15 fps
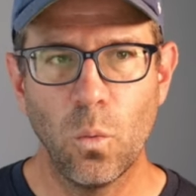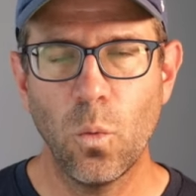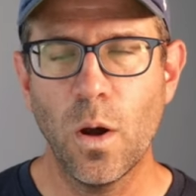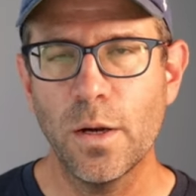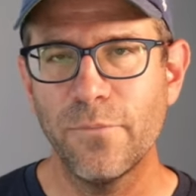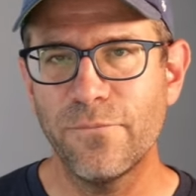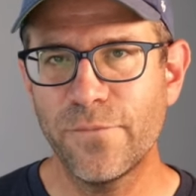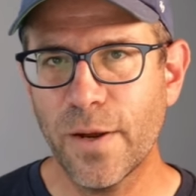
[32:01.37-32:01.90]

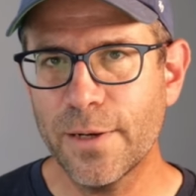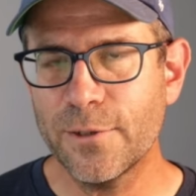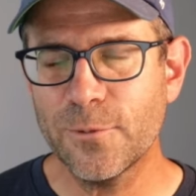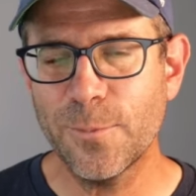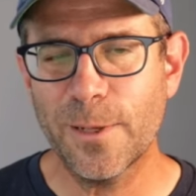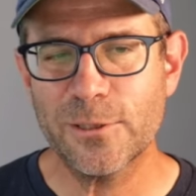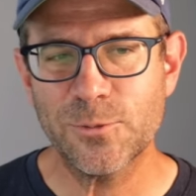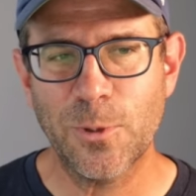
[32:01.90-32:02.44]
One
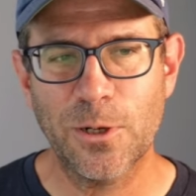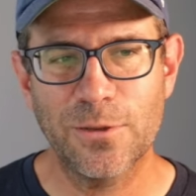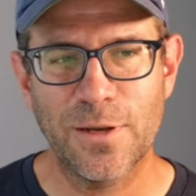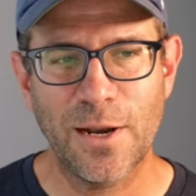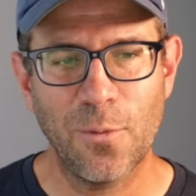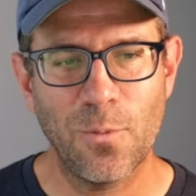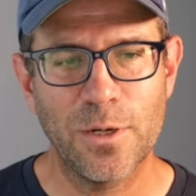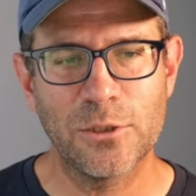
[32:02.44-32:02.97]
final benchmark
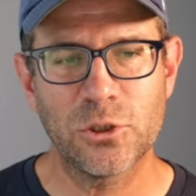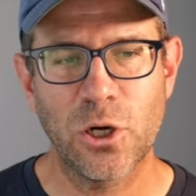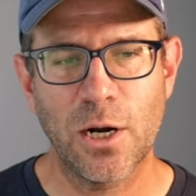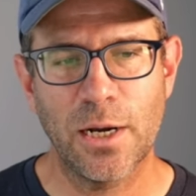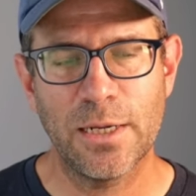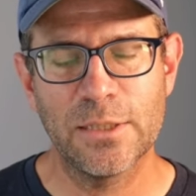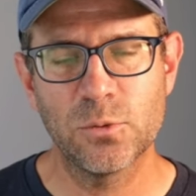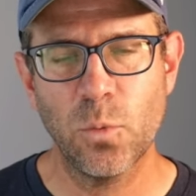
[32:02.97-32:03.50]
that I want to
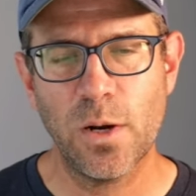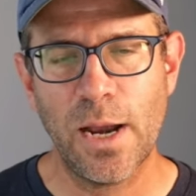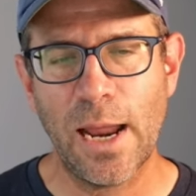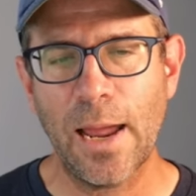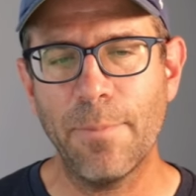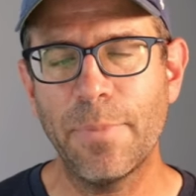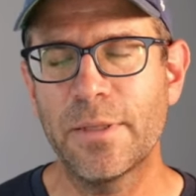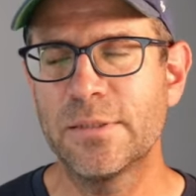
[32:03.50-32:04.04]
try is what
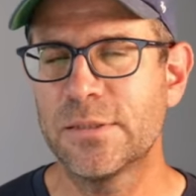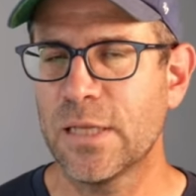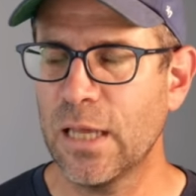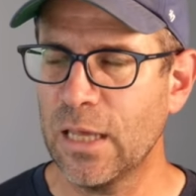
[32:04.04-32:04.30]
happens